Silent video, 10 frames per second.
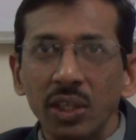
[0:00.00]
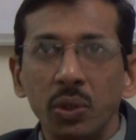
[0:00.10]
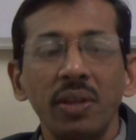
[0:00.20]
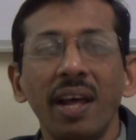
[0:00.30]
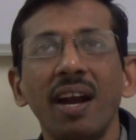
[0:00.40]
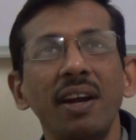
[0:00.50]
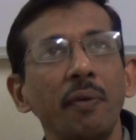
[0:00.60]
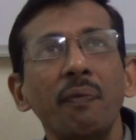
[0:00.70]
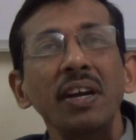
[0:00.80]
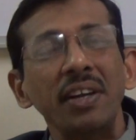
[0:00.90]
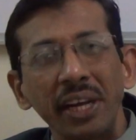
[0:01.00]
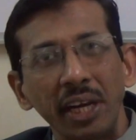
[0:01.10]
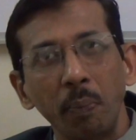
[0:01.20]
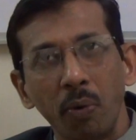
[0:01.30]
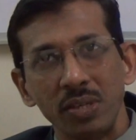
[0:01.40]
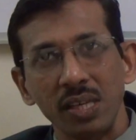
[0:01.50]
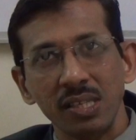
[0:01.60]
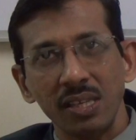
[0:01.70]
So there are different thinking process,